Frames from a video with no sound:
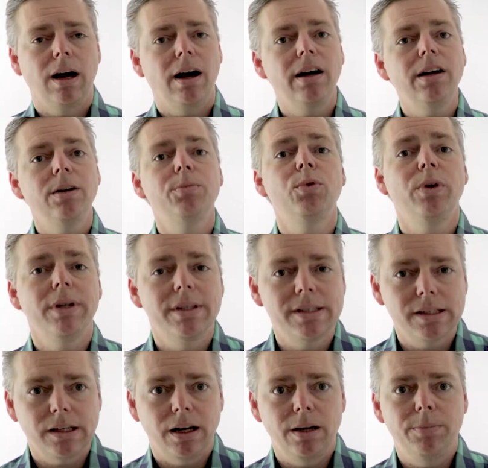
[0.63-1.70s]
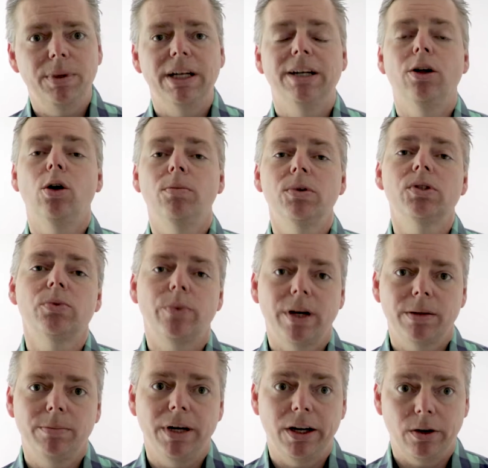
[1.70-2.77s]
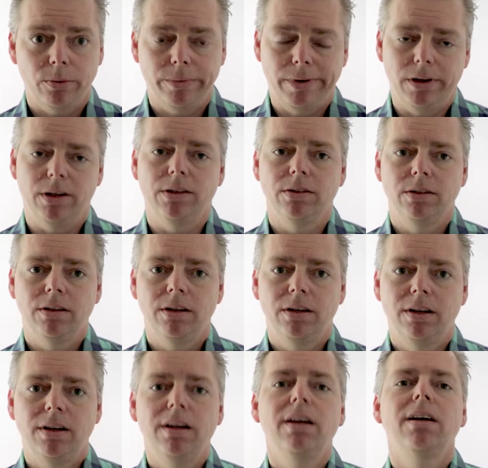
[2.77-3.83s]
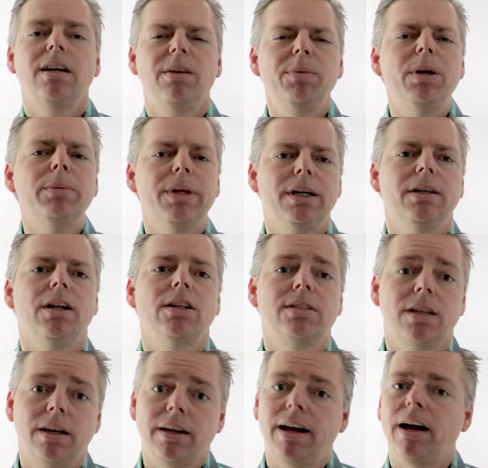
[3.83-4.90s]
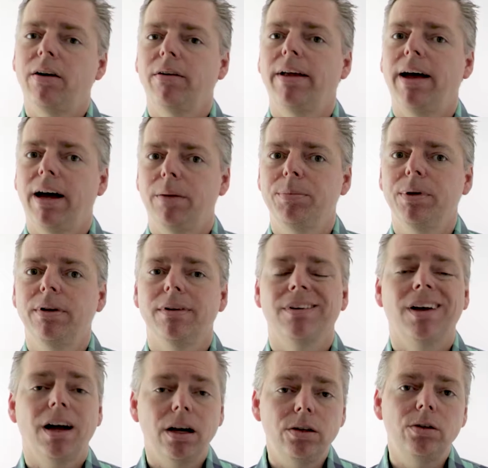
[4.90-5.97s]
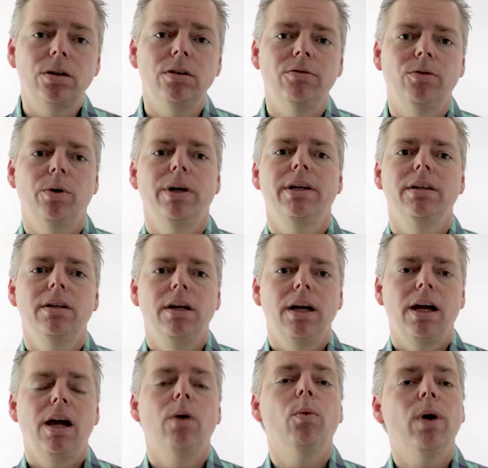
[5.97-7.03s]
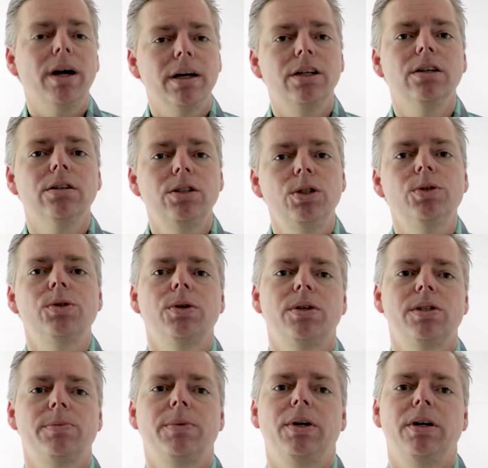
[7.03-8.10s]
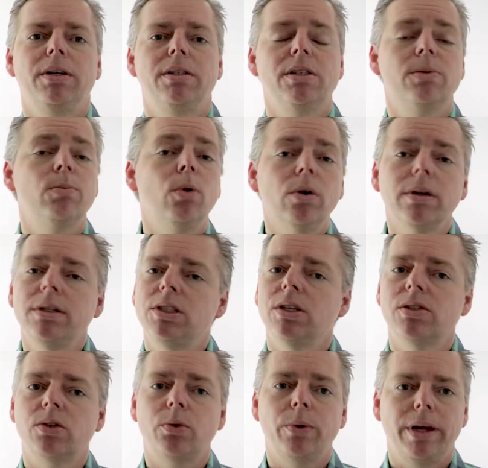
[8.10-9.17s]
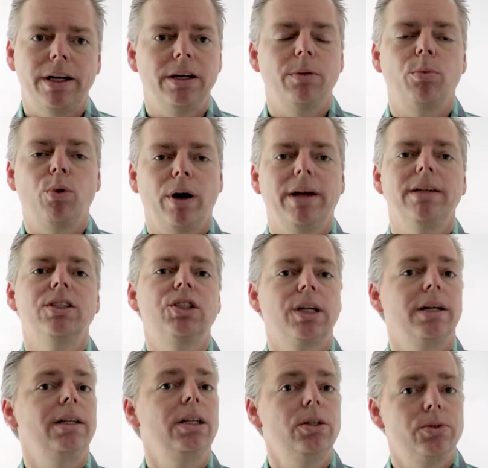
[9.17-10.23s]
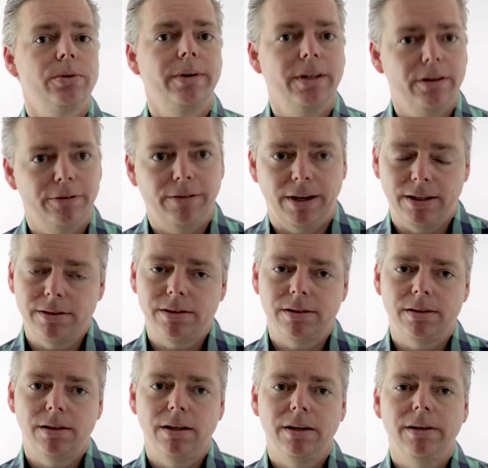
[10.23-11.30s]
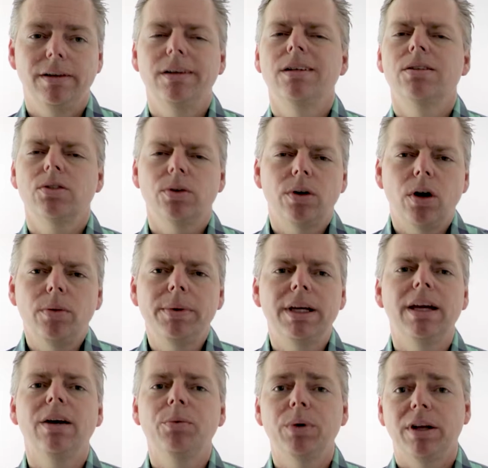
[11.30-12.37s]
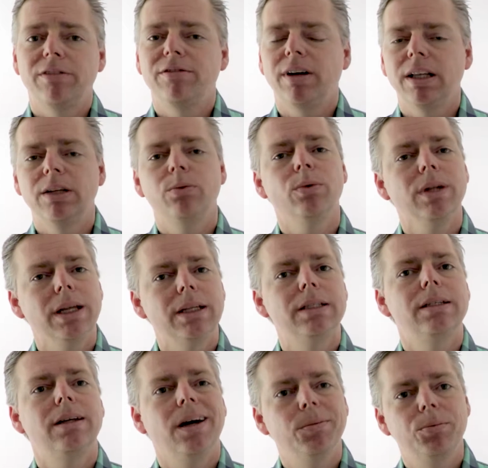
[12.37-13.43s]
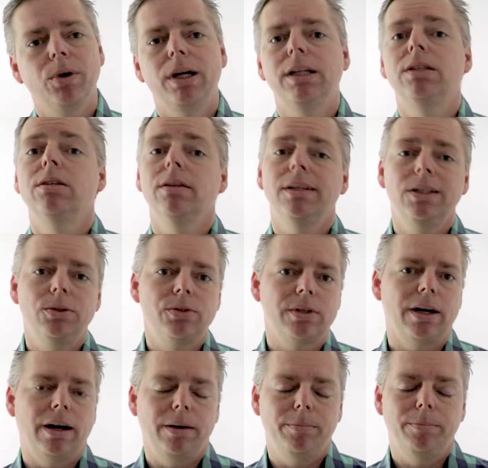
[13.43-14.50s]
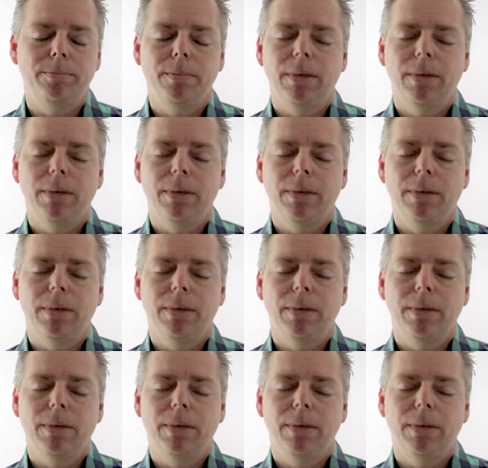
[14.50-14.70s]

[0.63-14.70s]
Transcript: I upgraded Skype and it almost wrecked my career. Give me a minute and I'll tell you how it happened, how you can avoid it, and why a good user experience is more than just creating a bright and shiny user interface. So it all began when I finally relented to upgrading to the new Skype.